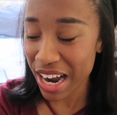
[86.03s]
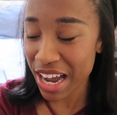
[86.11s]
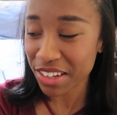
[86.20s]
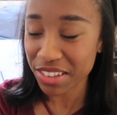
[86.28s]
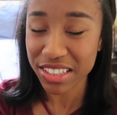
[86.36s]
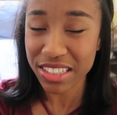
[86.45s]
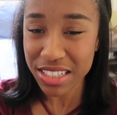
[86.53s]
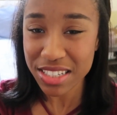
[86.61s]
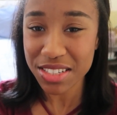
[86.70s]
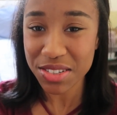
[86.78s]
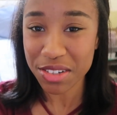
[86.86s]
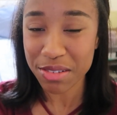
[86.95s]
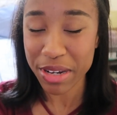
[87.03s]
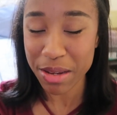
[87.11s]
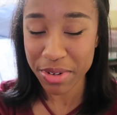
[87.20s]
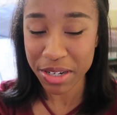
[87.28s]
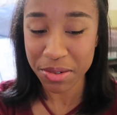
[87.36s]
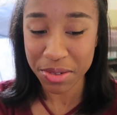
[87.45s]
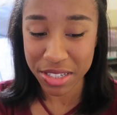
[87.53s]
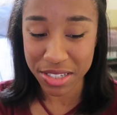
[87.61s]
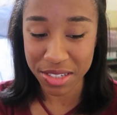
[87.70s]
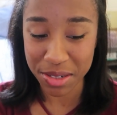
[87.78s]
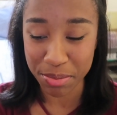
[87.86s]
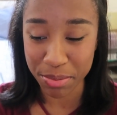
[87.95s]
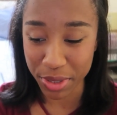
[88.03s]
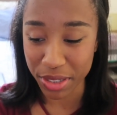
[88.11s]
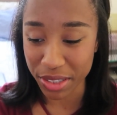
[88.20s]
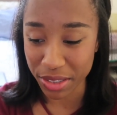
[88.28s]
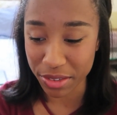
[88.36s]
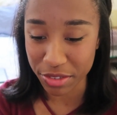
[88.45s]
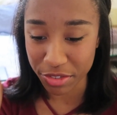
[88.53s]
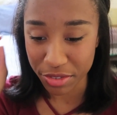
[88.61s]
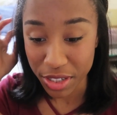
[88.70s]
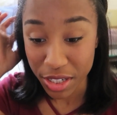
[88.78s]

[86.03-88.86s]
either a list or maybe it was a book of